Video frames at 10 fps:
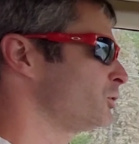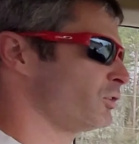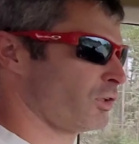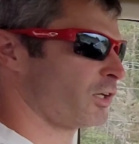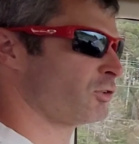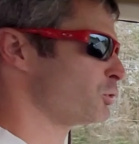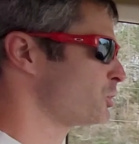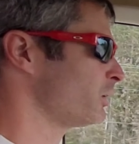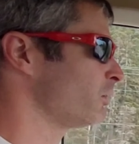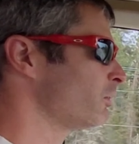She's a nice
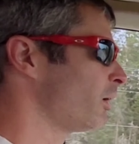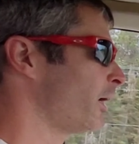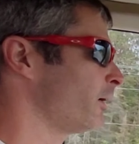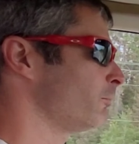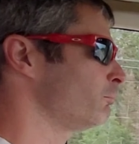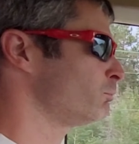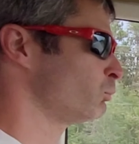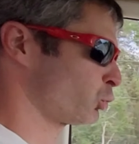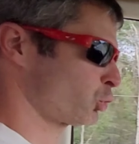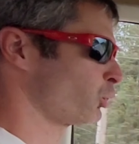machine. I
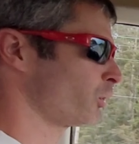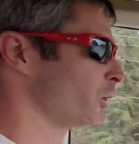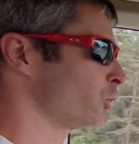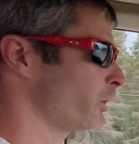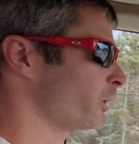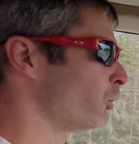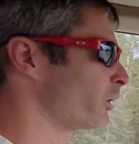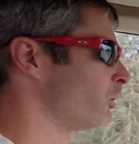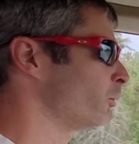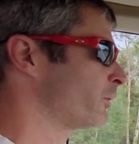truly enjoy going
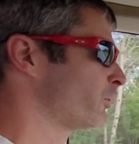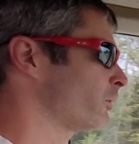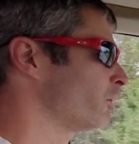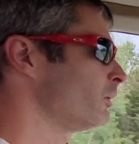out with her.